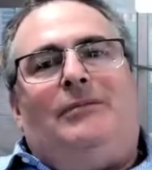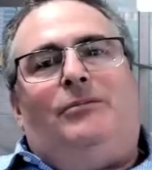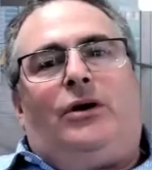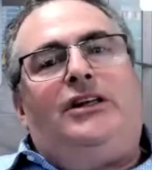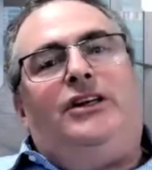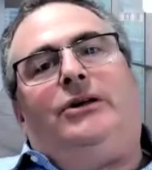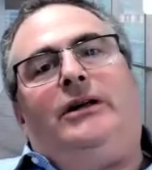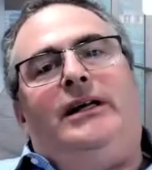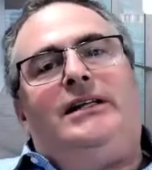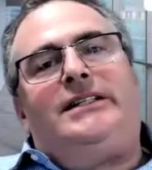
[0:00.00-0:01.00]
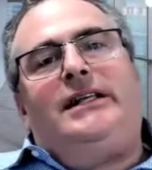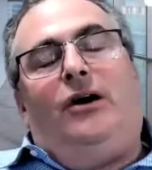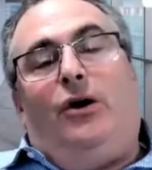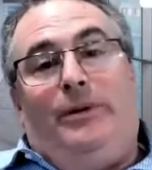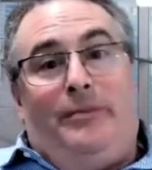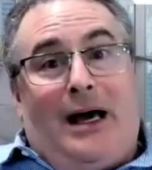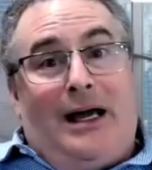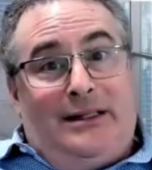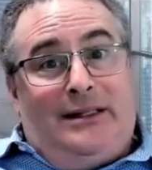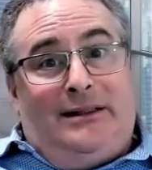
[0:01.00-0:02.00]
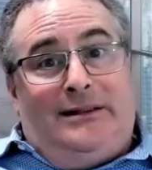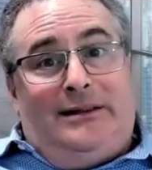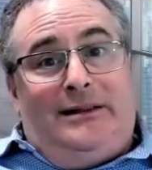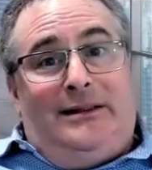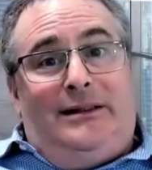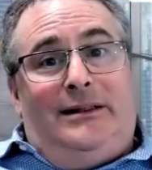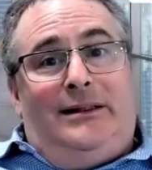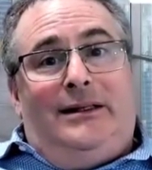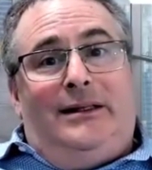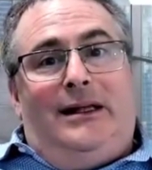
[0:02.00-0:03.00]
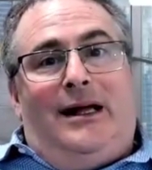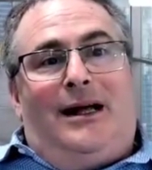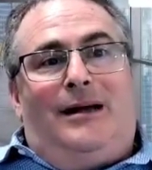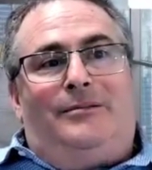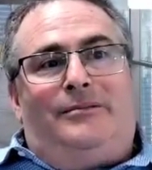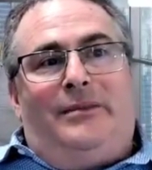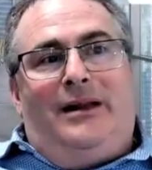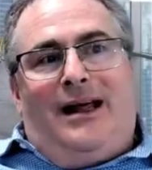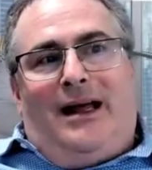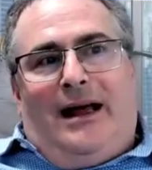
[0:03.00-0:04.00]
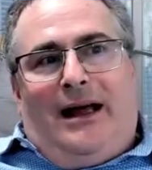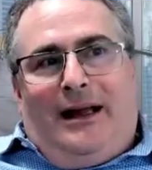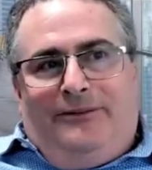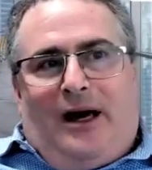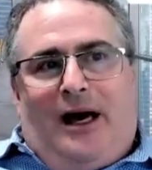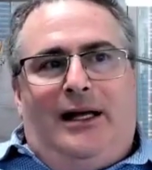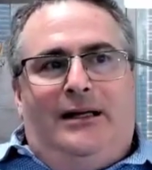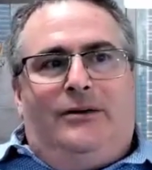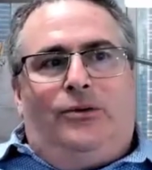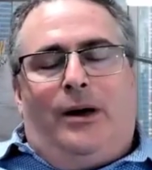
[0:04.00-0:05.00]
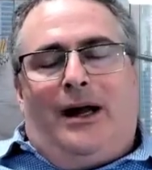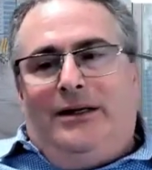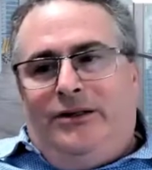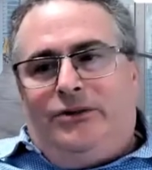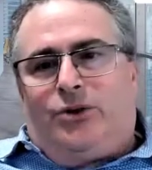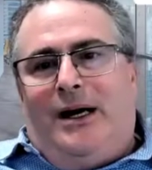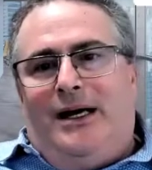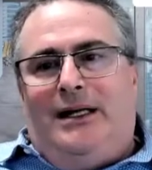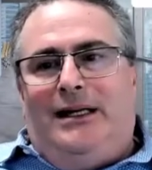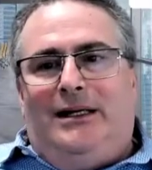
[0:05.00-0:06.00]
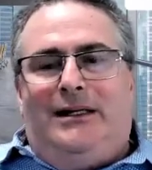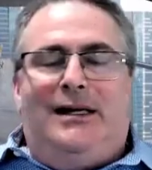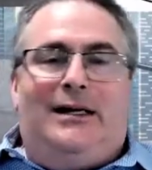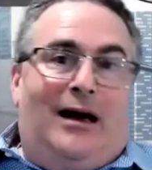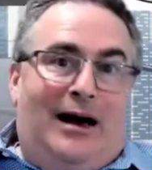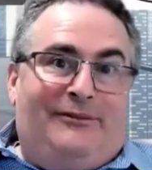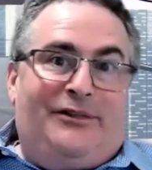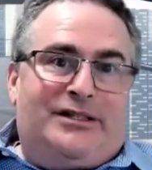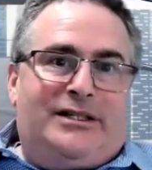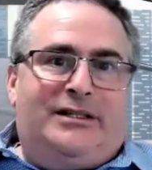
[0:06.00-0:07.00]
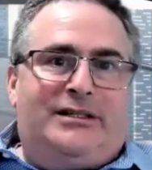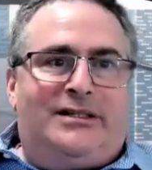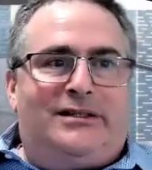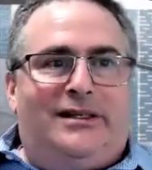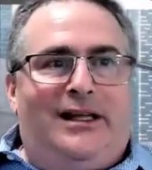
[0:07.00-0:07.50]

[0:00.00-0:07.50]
more curious and open-minded. Mm-hmm. I find when I do training in offices,